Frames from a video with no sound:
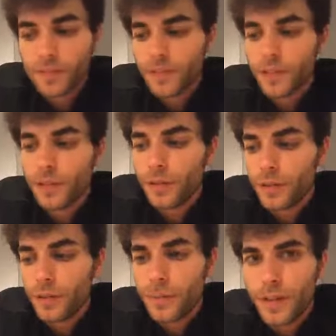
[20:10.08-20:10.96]
You
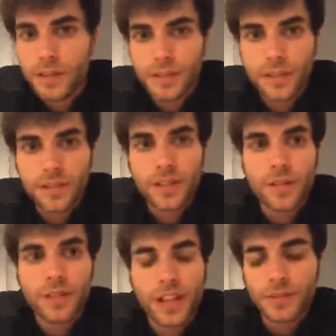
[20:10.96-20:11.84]
miss those
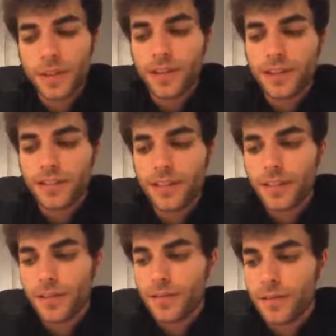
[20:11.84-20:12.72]
types of things,
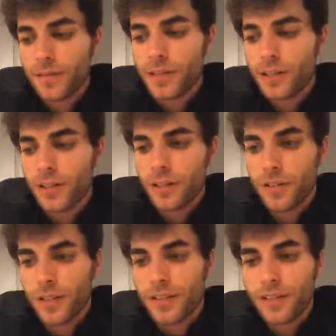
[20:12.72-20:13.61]
once you're not doing
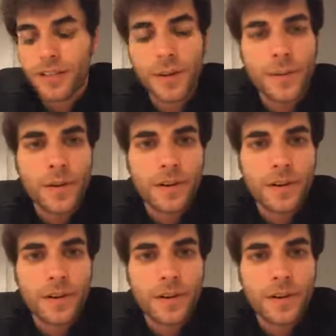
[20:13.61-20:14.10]
it anymore.